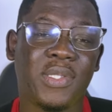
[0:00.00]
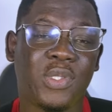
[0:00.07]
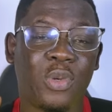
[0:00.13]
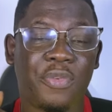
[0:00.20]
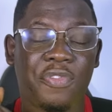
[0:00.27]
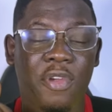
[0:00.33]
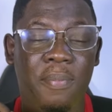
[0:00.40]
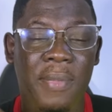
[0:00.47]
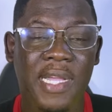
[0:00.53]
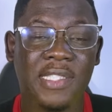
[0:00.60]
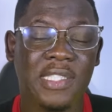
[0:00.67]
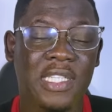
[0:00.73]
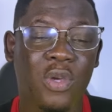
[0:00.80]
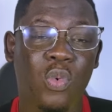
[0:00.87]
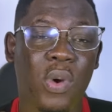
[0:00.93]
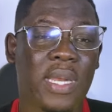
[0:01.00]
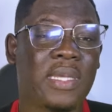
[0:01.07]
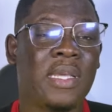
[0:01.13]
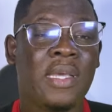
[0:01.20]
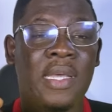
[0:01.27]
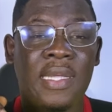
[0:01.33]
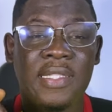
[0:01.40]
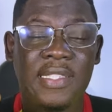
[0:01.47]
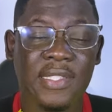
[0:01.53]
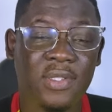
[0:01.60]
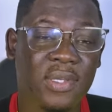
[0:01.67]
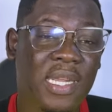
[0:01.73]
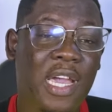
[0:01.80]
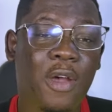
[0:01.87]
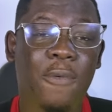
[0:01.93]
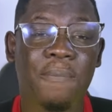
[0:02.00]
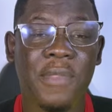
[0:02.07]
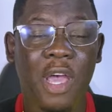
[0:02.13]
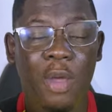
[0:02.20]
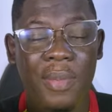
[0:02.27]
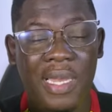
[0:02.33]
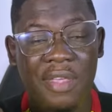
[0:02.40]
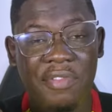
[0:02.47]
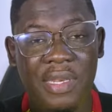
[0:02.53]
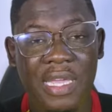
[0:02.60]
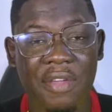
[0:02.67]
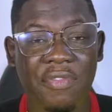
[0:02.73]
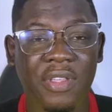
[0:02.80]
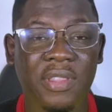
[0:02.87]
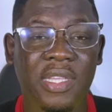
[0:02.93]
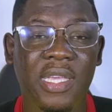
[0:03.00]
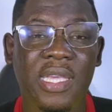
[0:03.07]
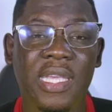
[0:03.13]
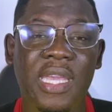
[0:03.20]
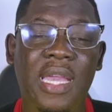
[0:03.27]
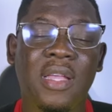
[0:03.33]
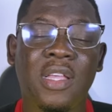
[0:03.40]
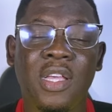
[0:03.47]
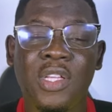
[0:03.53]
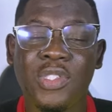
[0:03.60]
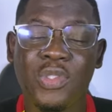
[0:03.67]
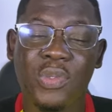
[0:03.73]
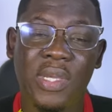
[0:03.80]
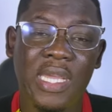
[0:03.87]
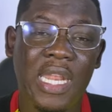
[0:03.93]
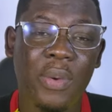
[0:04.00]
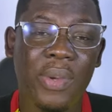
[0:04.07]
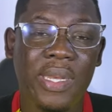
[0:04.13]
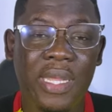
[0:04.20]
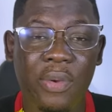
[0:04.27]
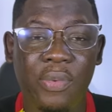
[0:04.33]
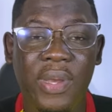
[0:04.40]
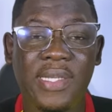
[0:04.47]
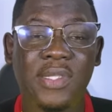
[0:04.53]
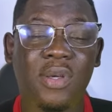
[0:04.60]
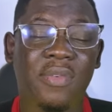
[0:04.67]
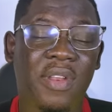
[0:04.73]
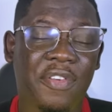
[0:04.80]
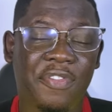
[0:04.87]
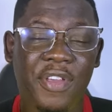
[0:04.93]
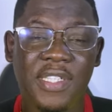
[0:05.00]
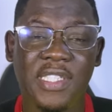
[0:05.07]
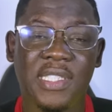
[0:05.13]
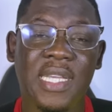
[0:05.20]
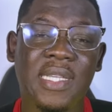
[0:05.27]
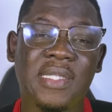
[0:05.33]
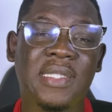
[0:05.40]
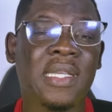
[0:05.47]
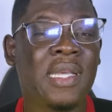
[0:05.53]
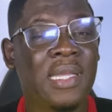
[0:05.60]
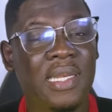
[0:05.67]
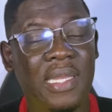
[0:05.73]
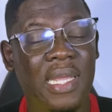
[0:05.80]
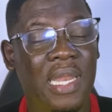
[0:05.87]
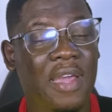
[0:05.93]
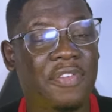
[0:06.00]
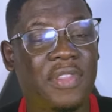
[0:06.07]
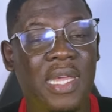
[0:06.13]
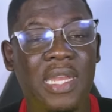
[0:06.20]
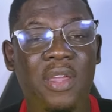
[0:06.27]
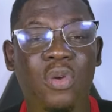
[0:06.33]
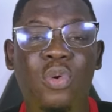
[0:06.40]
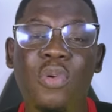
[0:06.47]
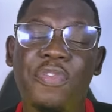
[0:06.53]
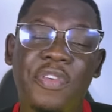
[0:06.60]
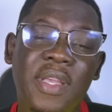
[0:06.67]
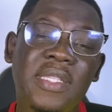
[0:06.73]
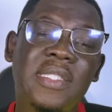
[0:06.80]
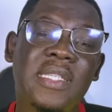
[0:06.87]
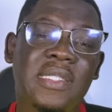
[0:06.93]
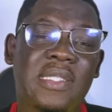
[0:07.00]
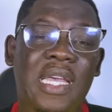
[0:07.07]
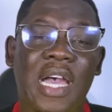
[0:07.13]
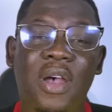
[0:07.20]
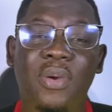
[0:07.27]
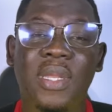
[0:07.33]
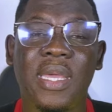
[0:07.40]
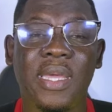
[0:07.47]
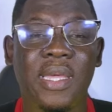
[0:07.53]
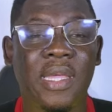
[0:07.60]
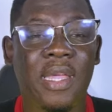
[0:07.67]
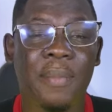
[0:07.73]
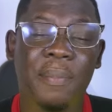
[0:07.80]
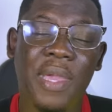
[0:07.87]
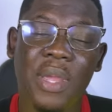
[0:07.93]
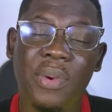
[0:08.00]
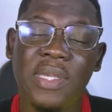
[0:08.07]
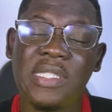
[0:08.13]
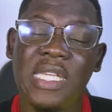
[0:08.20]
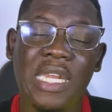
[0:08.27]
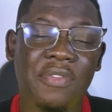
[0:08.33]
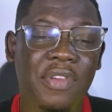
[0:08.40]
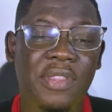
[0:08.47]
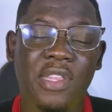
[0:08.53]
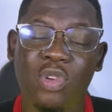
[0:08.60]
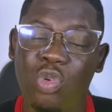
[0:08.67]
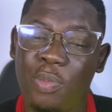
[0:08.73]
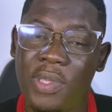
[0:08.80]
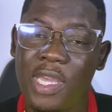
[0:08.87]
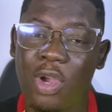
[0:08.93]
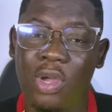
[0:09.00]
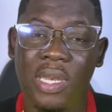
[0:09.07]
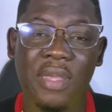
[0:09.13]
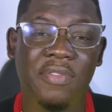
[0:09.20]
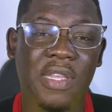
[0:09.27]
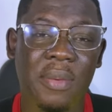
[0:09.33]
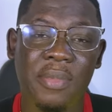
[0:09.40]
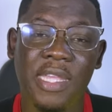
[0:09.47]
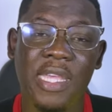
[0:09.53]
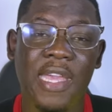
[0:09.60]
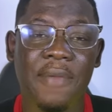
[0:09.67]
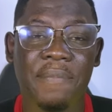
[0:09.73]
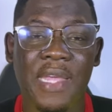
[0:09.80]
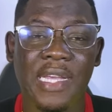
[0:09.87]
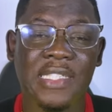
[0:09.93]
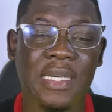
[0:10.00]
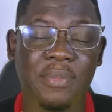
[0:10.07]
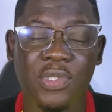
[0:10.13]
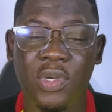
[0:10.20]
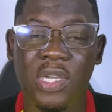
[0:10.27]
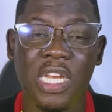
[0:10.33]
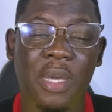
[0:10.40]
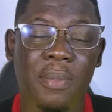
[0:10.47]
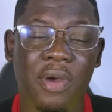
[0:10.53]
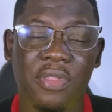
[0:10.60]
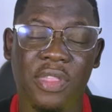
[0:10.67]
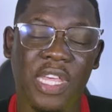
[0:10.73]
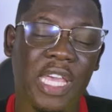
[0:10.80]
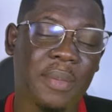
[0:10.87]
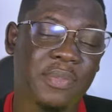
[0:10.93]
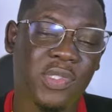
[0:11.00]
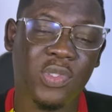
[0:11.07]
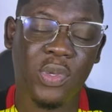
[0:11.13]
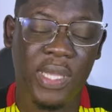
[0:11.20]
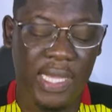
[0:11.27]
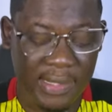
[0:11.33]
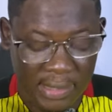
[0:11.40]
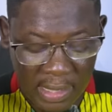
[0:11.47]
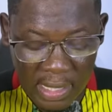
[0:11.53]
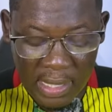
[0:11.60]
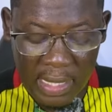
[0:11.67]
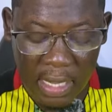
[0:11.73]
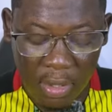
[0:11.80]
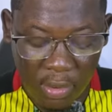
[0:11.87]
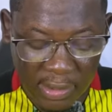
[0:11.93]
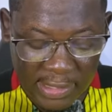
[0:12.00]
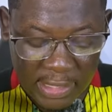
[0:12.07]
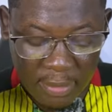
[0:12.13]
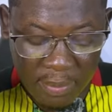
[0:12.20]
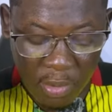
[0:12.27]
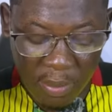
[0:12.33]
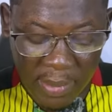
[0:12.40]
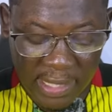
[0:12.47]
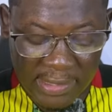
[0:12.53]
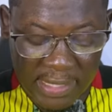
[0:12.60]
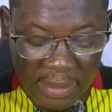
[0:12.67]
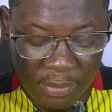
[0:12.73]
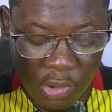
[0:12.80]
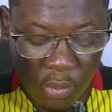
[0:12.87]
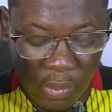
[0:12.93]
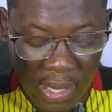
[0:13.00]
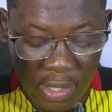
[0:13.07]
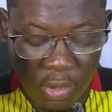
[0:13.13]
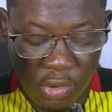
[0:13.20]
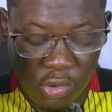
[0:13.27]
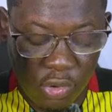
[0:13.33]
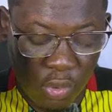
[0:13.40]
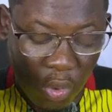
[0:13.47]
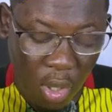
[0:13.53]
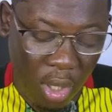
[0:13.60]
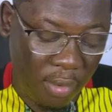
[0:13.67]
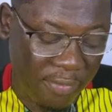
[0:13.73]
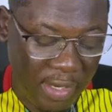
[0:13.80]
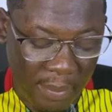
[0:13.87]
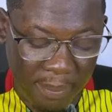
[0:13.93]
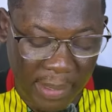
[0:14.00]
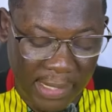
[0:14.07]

So from matchday one till now, I'll be leaving everything here together with the rest of the fixtures. Then after the group phase is how the parents and everything will be. I'll leave them here as I'm talking about the game. So yes, I'll not take my time to run you through all of them.